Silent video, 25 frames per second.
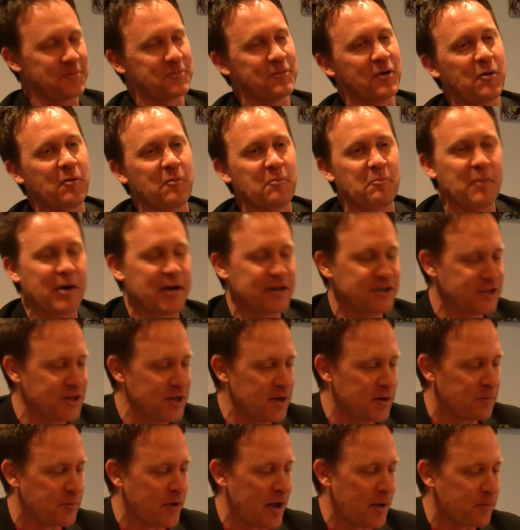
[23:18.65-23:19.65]
on my
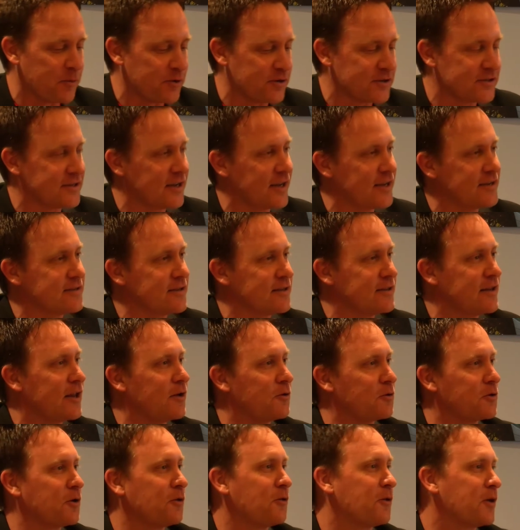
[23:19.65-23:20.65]
sheet of paper says that they
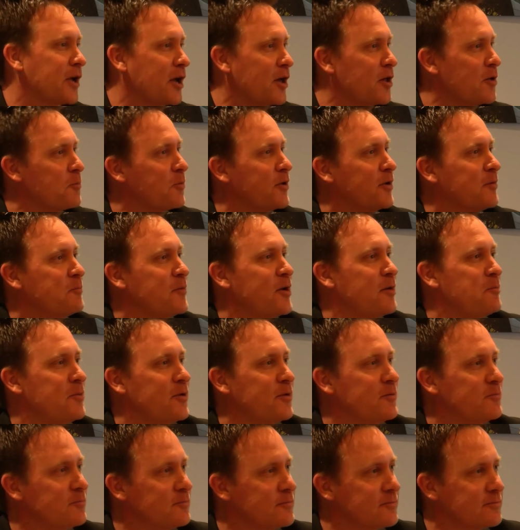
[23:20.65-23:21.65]
don't go together, but
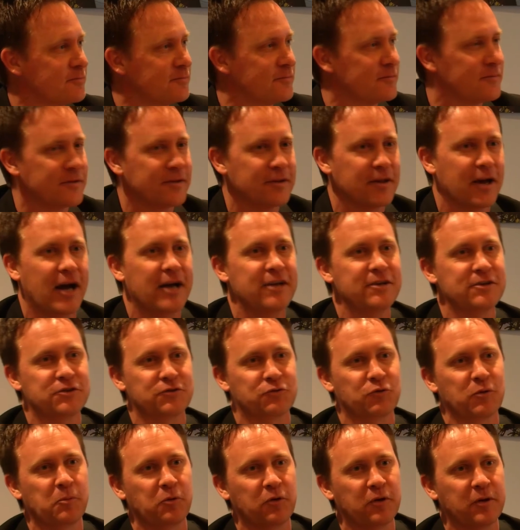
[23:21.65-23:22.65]
maybe I just
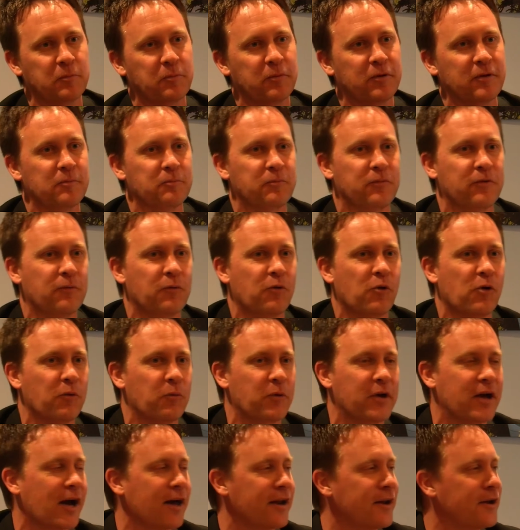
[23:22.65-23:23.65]
scribbled it a bit before
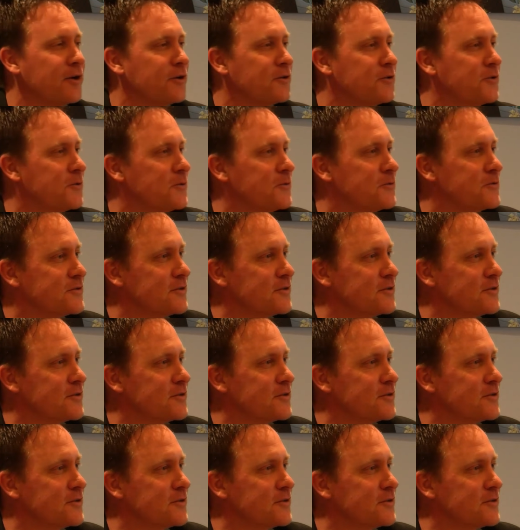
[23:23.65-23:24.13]
we got here too.